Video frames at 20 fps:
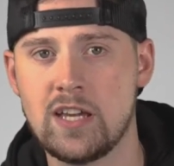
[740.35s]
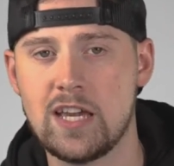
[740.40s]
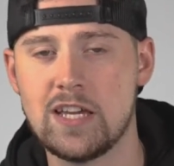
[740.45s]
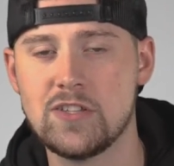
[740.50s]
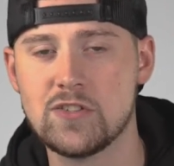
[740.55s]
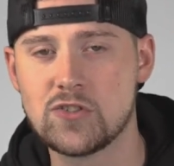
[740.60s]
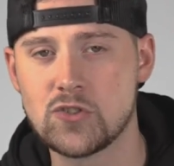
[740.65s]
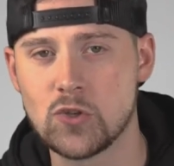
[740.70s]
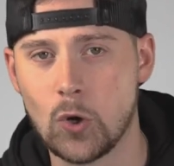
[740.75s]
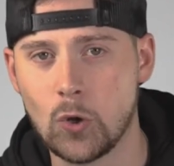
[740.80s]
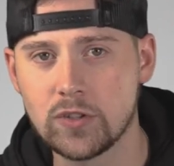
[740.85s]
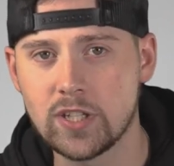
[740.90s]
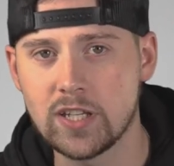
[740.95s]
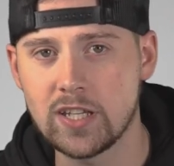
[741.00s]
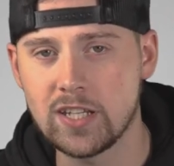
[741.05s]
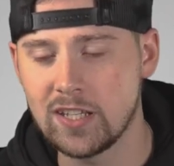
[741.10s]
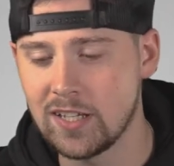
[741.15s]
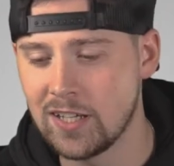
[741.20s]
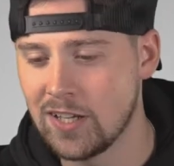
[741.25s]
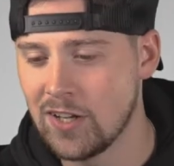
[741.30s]

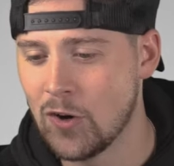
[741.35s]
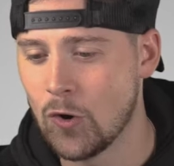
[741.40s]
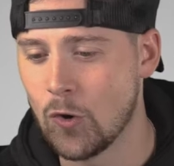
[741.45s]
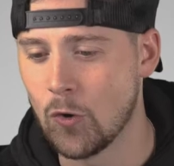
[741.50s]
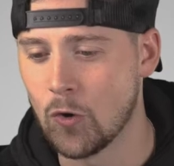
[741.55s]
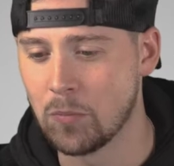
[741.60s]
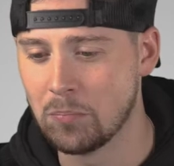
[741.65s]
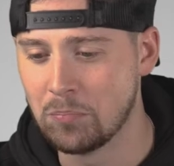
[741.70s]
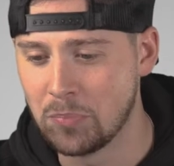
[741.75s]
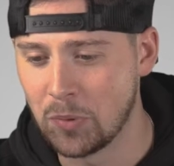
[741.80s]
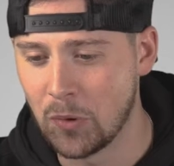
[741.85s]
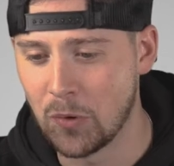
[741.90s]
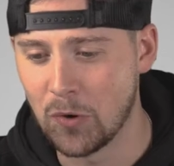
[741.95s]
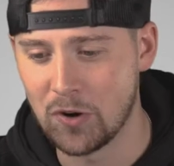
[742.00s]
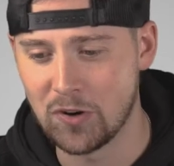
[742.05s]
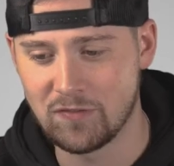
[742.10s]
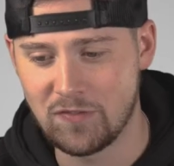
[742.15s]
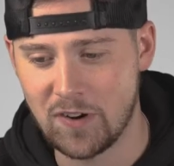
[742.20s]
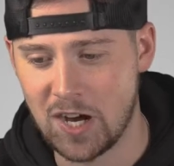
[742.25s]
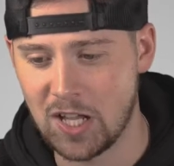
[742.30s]
Insulted or
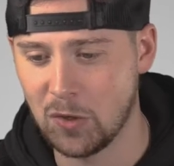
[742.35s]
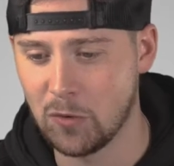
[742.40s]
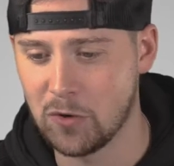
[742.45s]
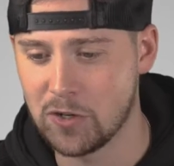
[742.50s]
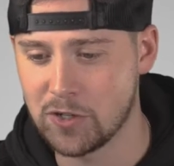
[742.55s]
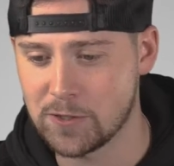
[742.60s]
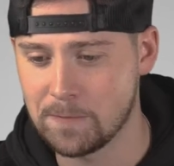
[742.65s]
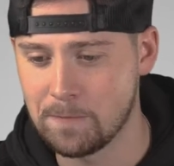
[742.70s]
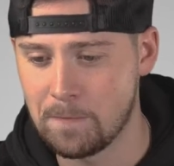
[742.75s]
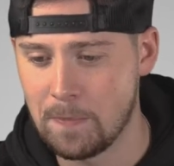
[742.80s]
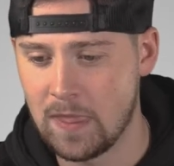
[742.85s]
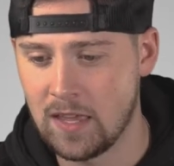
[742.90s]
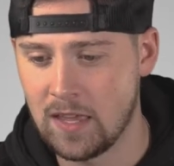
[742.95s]
bored followers.